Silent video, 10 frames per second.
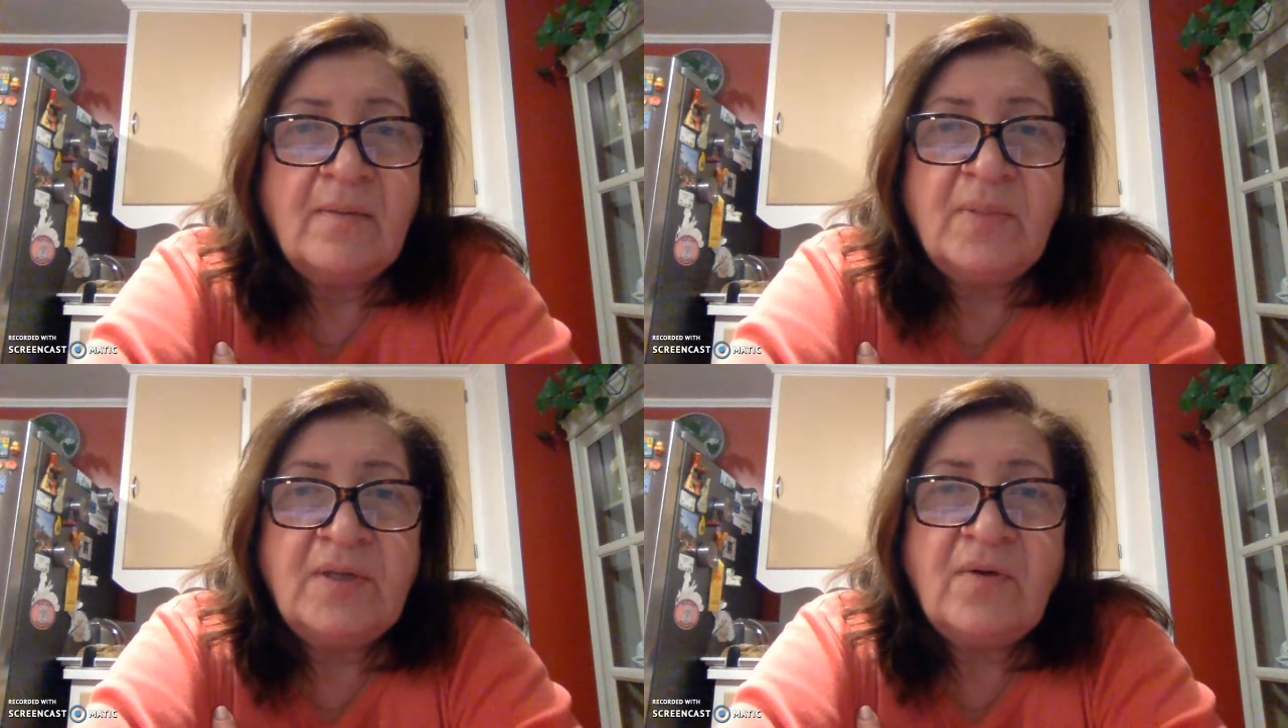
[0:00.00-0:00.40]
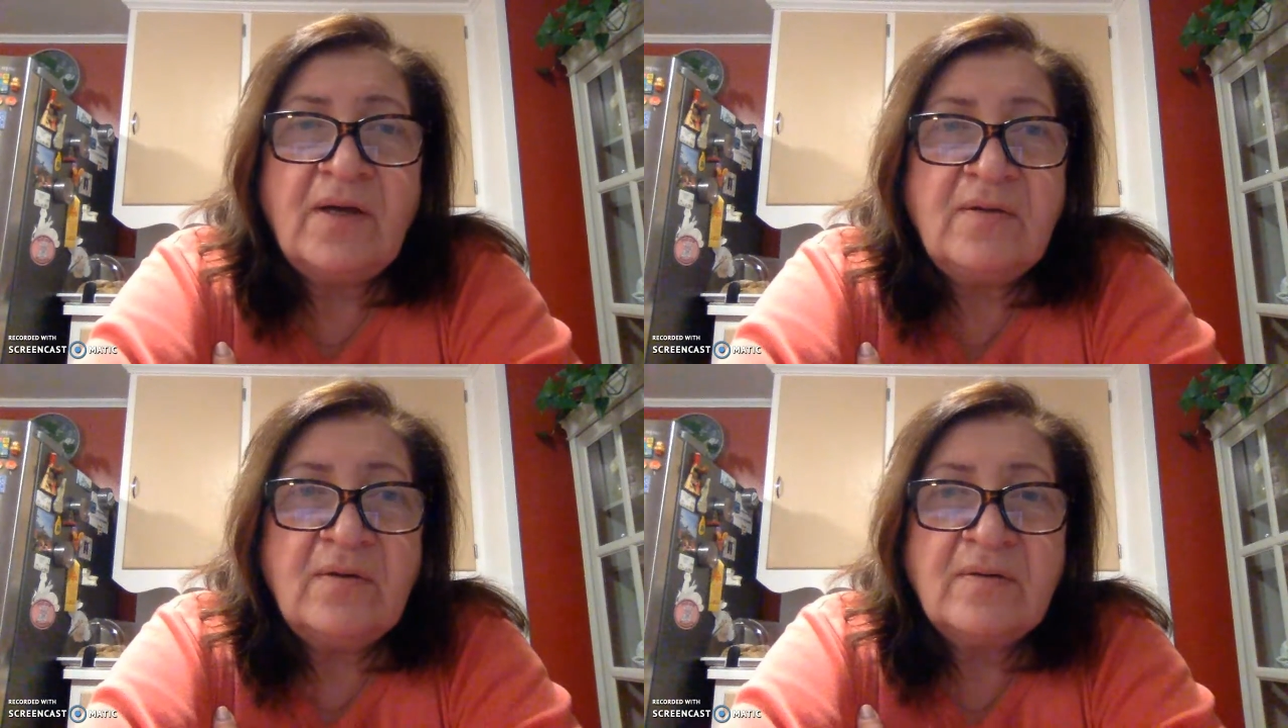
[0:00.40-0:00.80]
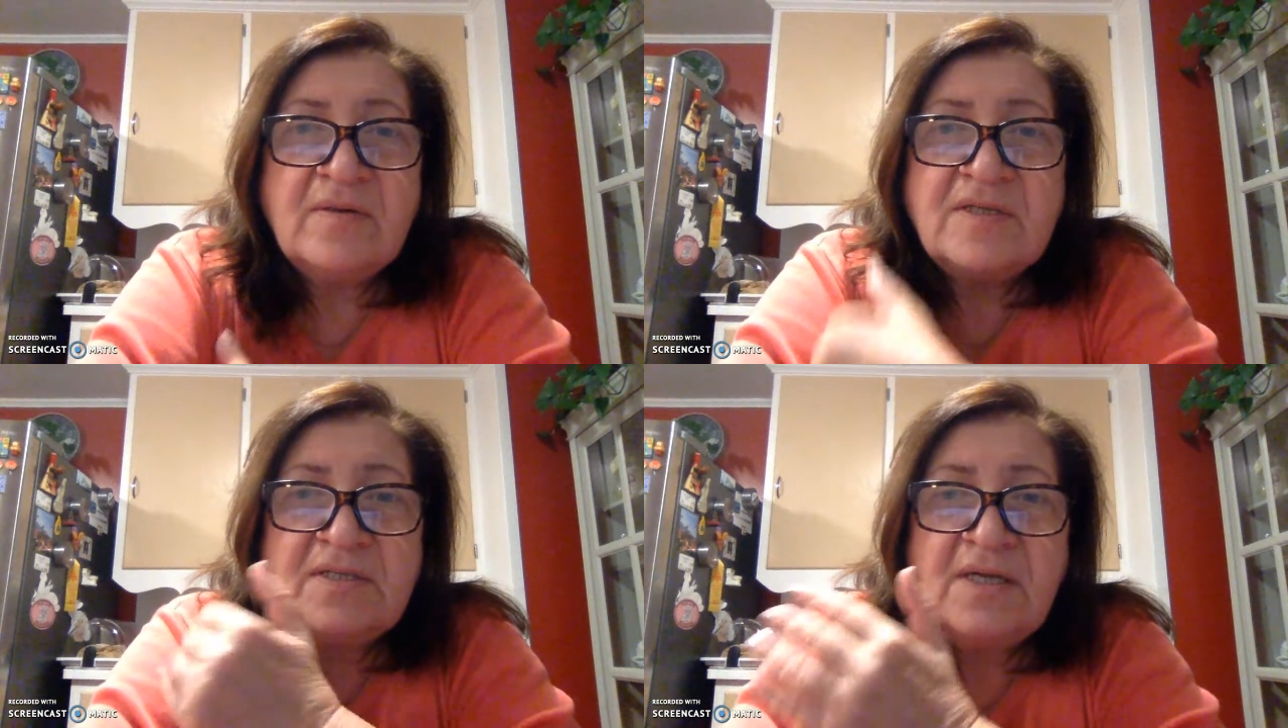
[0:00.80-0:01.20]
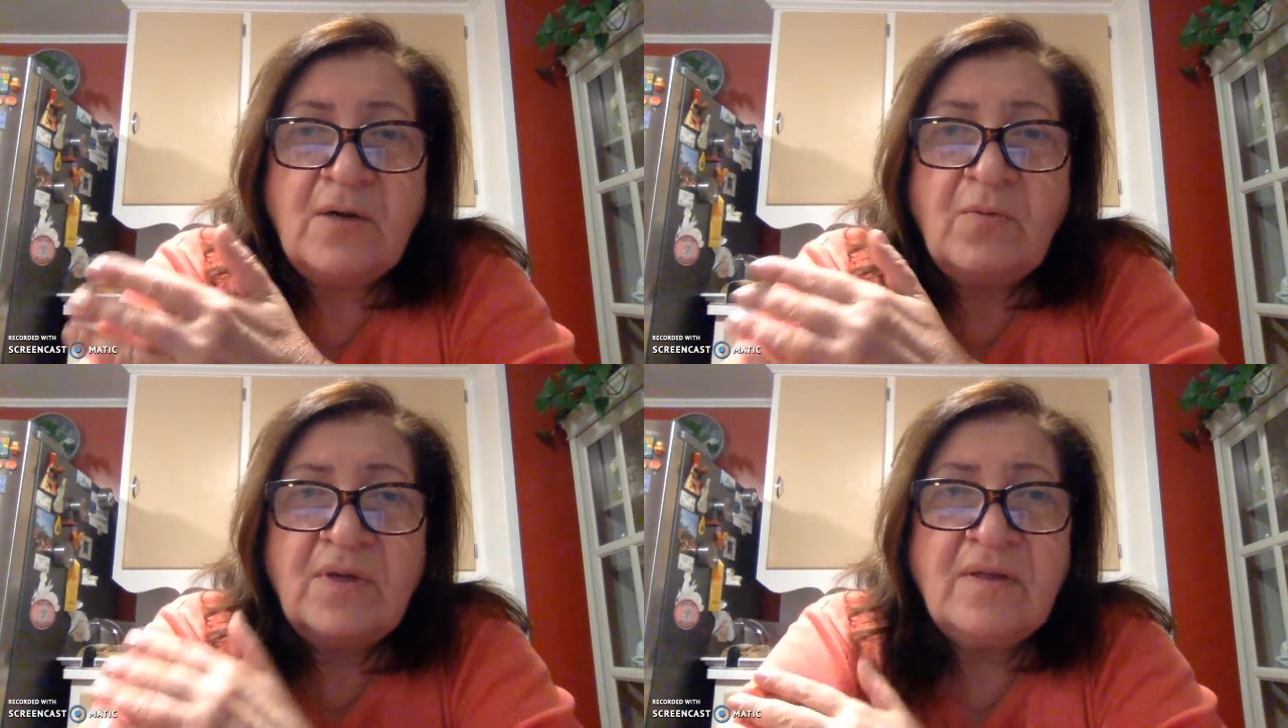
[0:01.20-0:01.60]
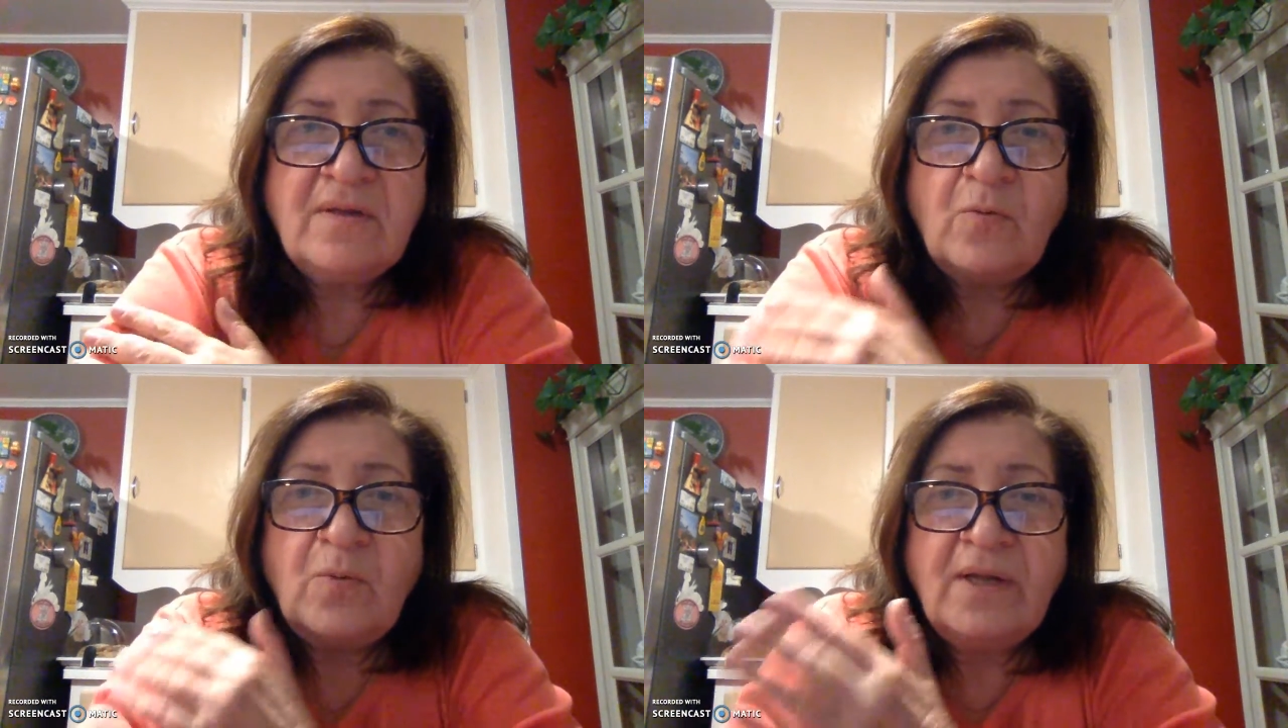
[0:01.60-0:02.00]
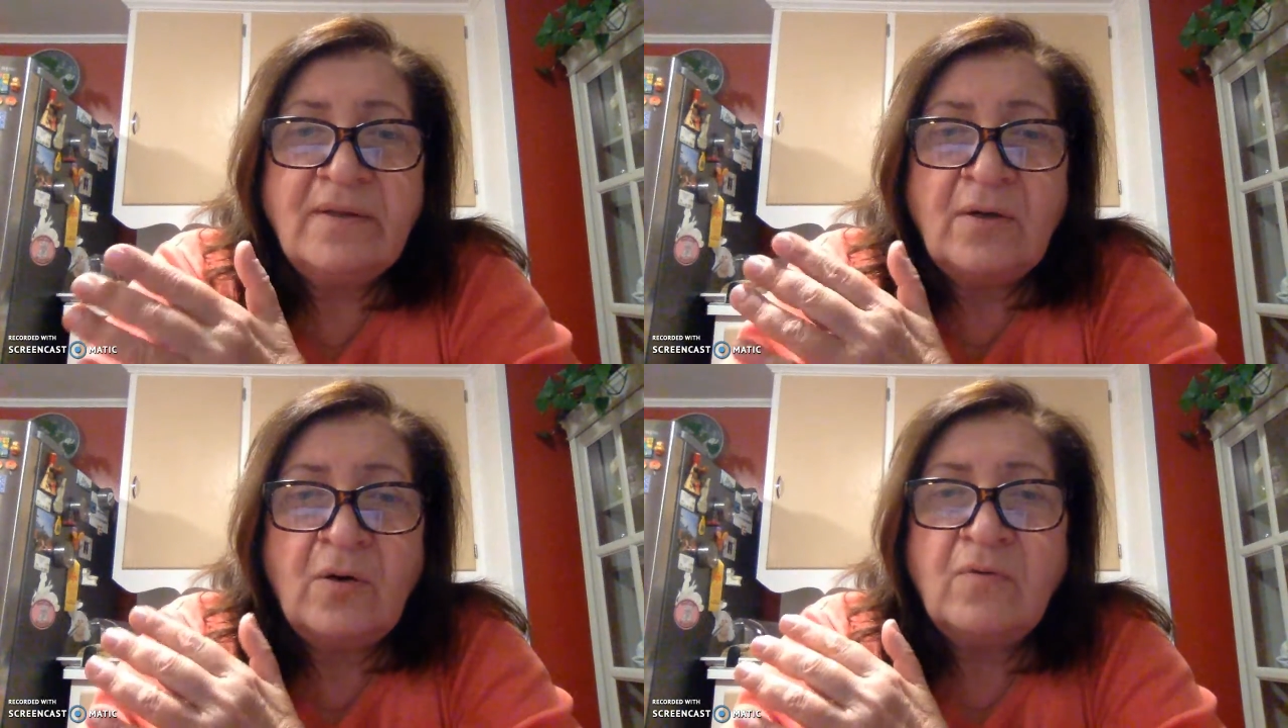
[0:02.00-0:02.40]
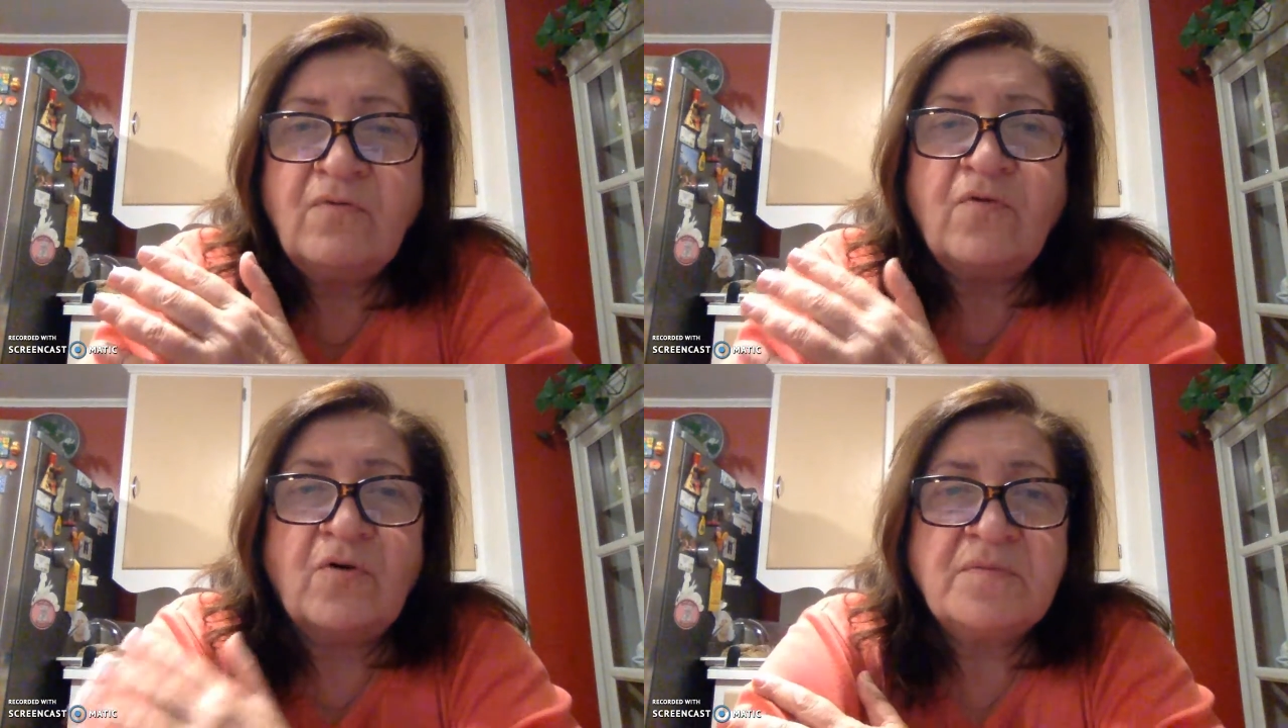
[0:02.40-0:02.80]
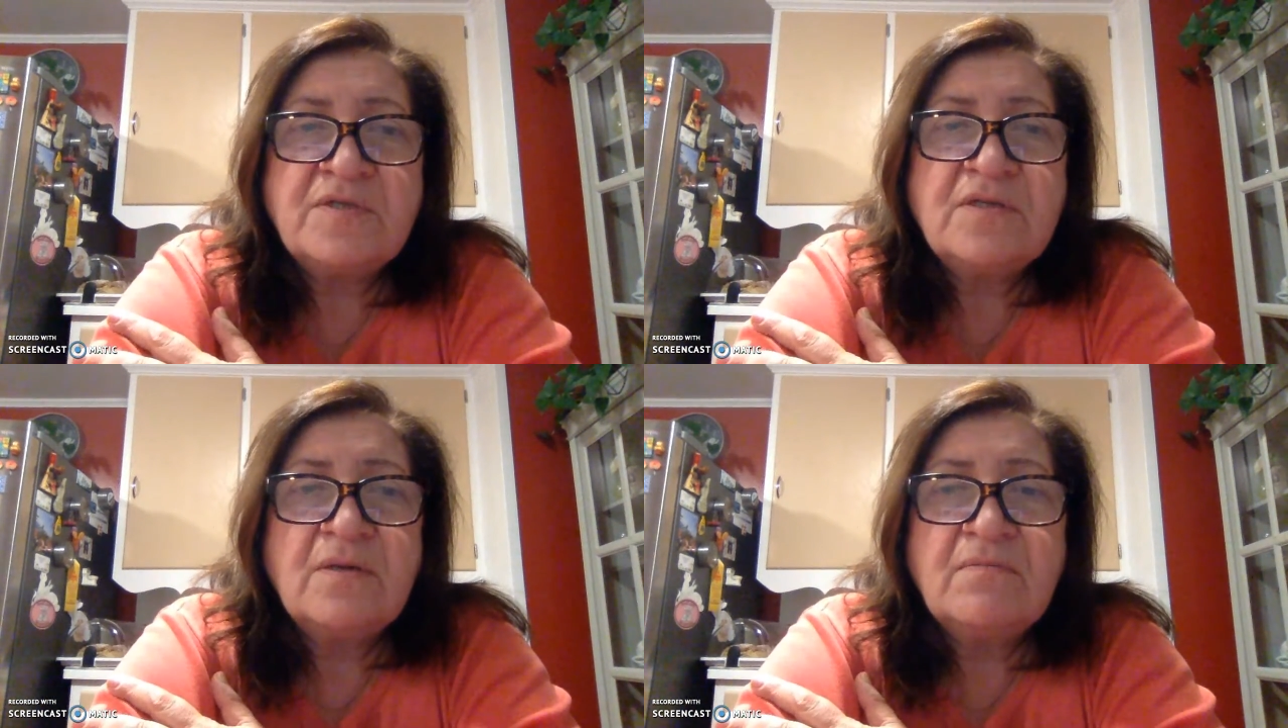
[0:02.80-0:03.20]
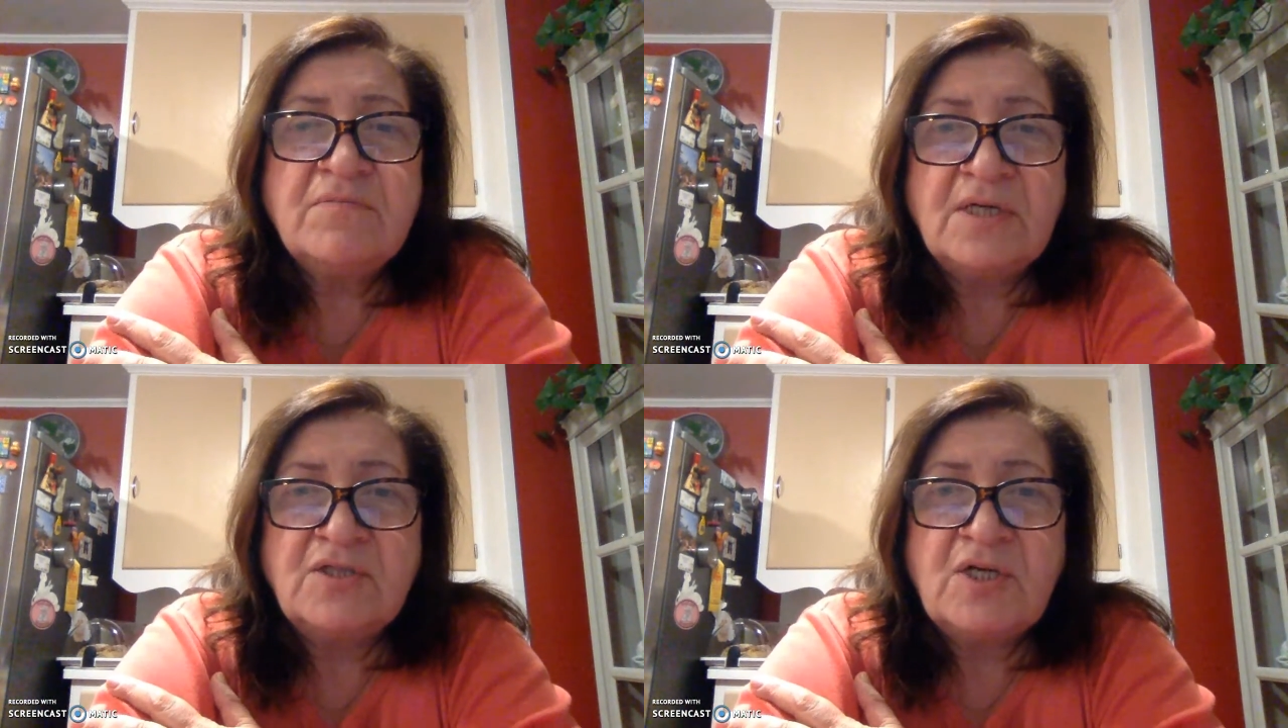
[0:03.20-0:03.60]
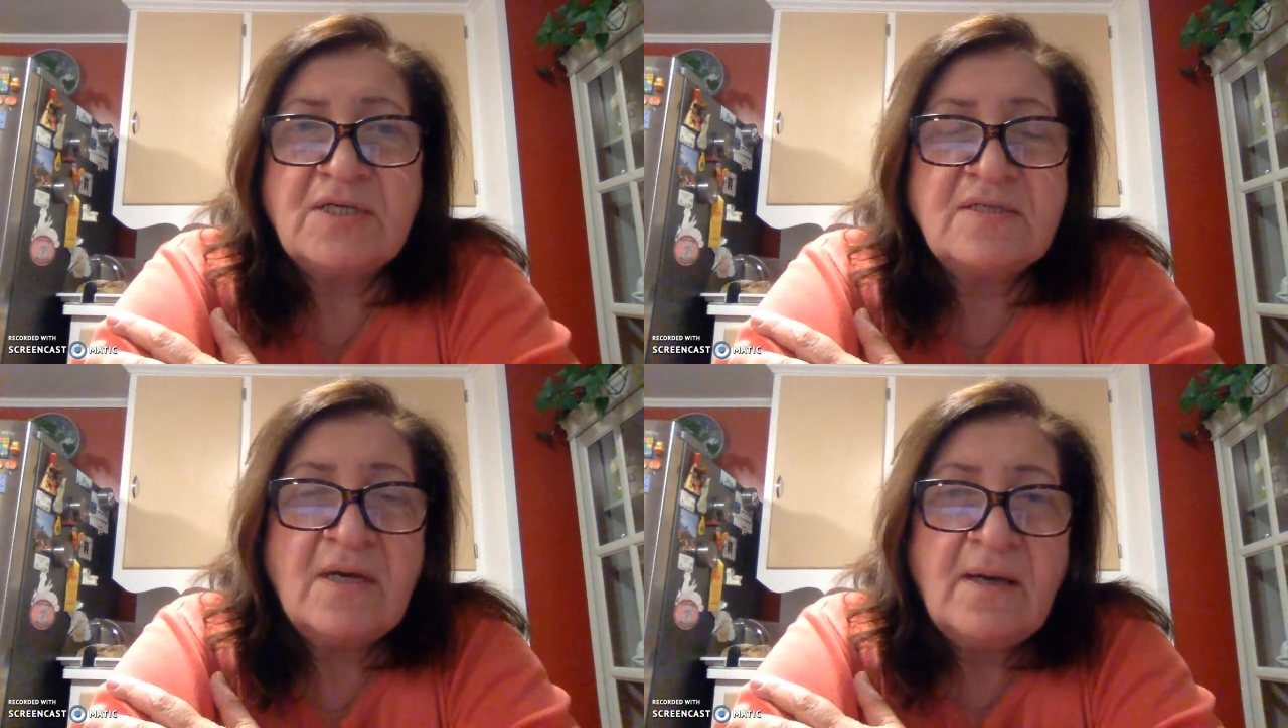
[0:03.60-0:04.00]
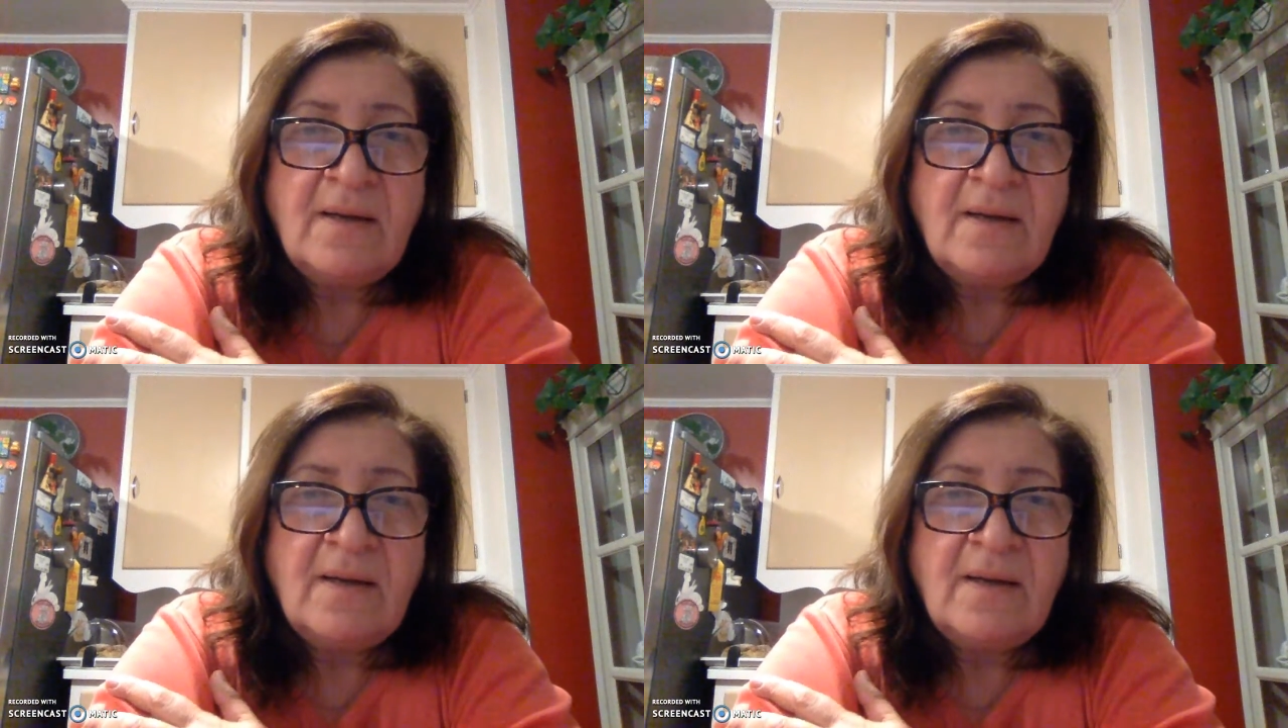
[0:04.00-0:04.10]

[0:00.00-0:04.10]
but rather stick with the well-known forms such as